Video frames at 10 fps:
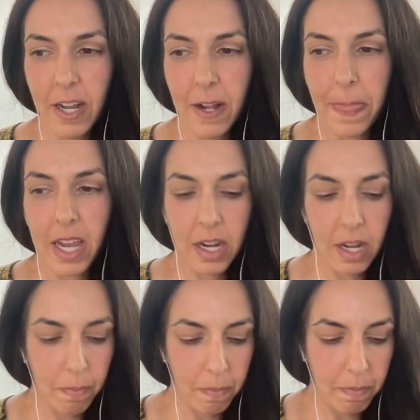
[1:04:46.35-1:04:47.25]
and
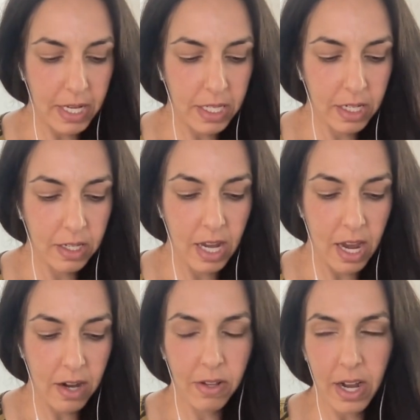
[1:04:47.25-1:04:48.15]
it basically
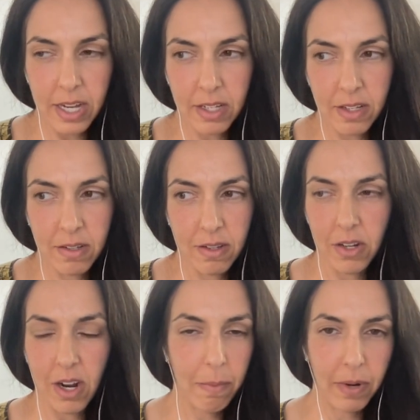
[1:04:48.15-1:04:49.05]
analyzed the
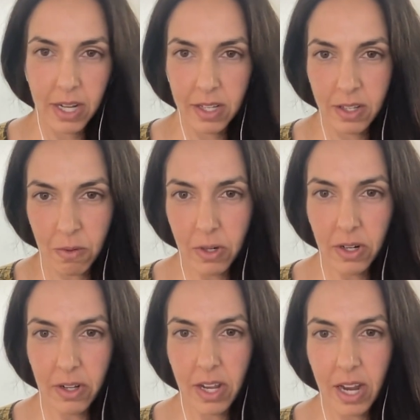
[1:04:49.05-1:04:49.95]
top brands in the
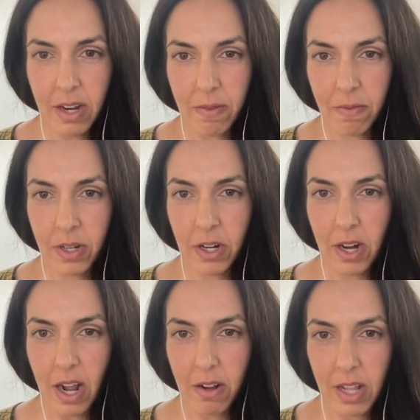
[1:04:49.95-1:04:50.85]
world and figured
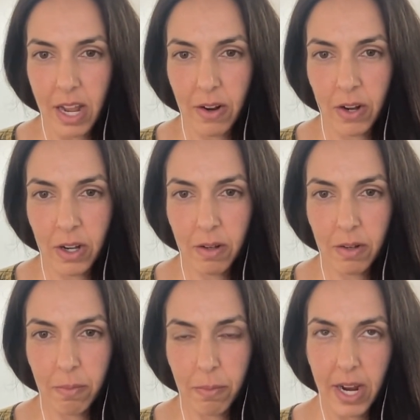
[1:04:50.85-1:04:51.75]
out that
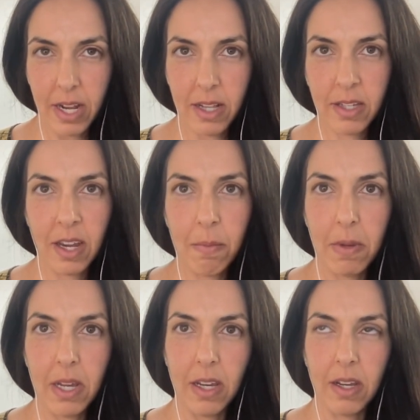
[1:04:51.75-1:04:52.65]
all brands can
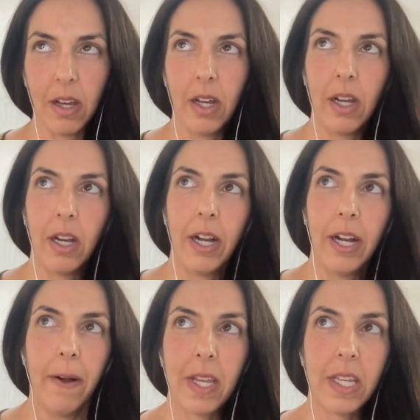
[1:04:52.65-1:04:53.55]
be
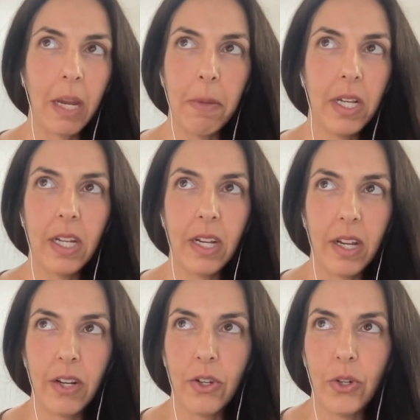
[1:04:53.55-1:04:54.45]
segmented
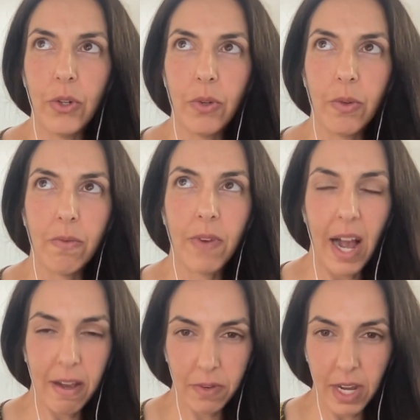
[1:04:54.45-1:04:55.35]
into
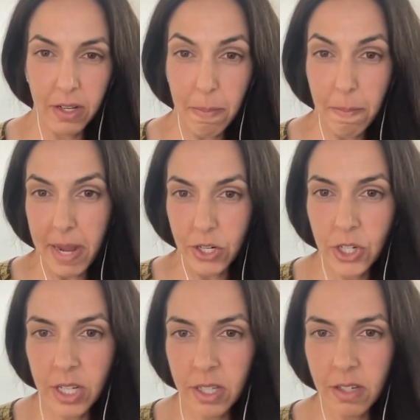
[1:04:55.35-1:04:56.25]
five
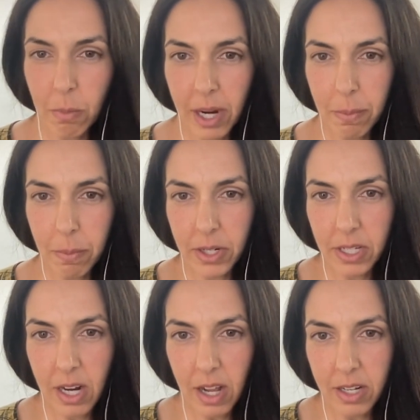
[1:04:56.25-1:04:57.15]
dimensions of brand
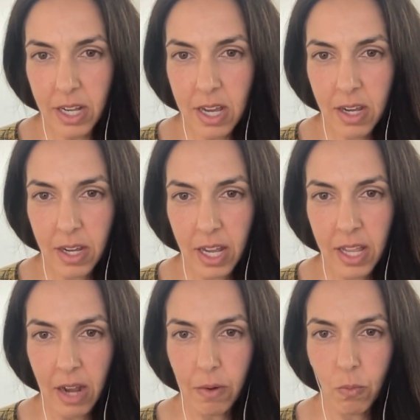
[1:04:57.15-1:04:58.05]
personality, and
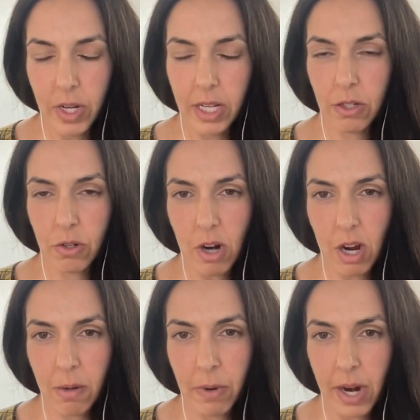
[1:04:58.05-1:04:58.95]
that really
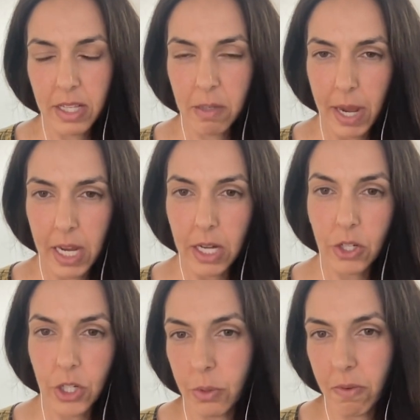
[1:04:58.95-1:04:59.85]
strong brands spike in
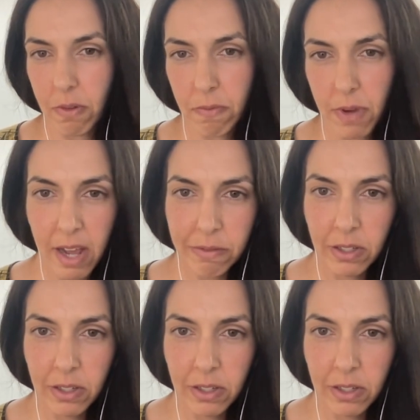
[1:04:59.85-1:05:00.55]
two of the five.